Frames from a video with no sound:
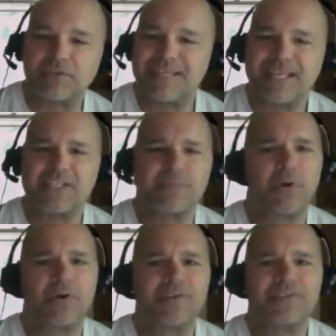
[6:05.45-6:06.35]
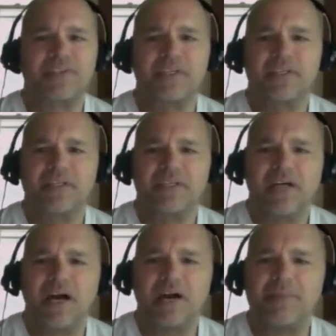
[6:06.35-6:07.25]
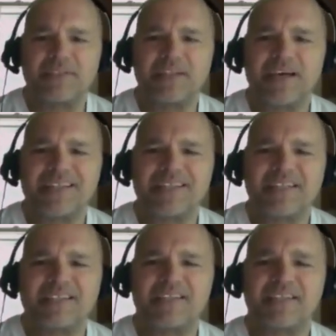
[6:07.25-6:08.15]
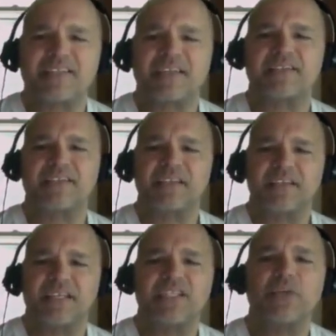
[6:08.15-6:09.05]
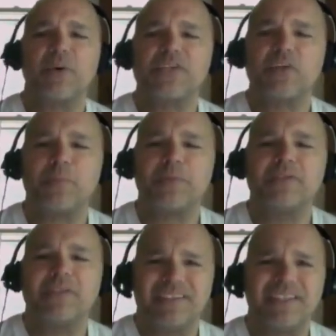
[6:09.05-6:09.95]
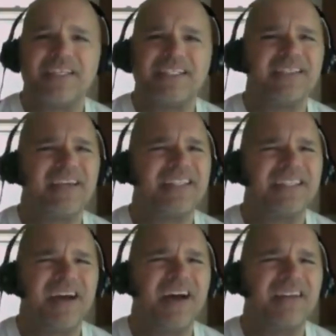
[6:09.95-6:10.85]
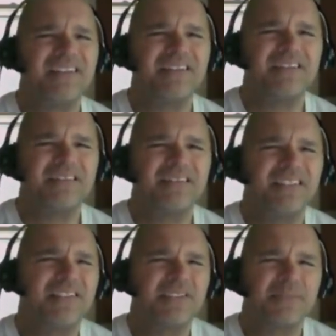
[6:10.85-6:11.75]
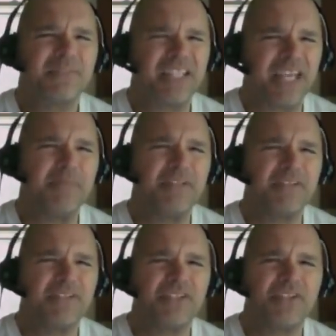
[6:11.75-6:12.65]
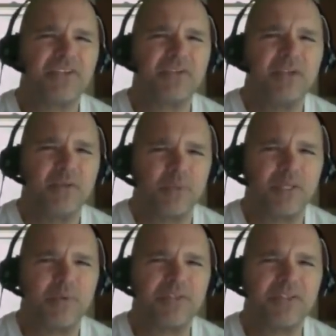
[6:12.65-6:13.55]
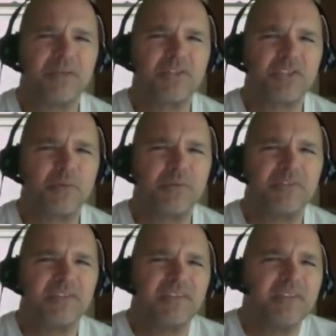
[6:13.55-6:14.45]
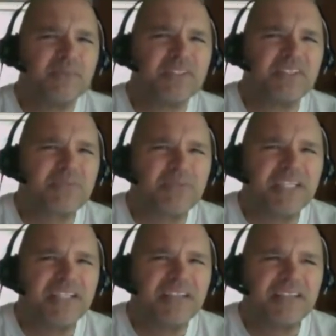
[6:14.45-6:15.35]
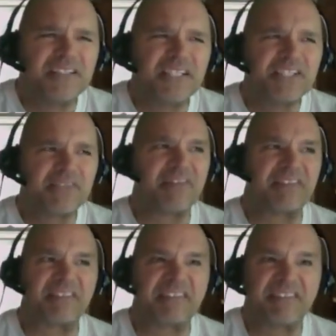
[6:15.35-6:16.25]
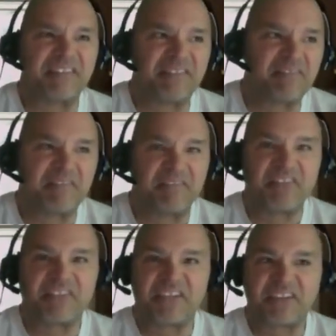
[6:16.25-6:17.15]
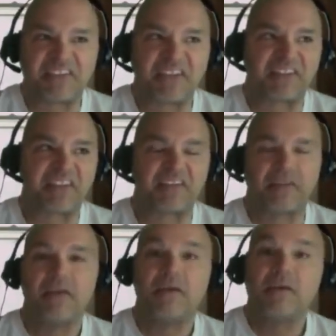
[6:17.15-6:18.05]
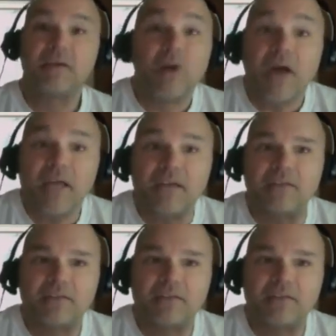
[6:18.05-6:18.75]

They're tennis balls. Um, it's not a 666 it's U.S. Open 1999. You know, somebody gave me this T-shirt when they went to the U.S. Open. You want to just read into the T-shirt? I'll say verse six six six. Go ahead.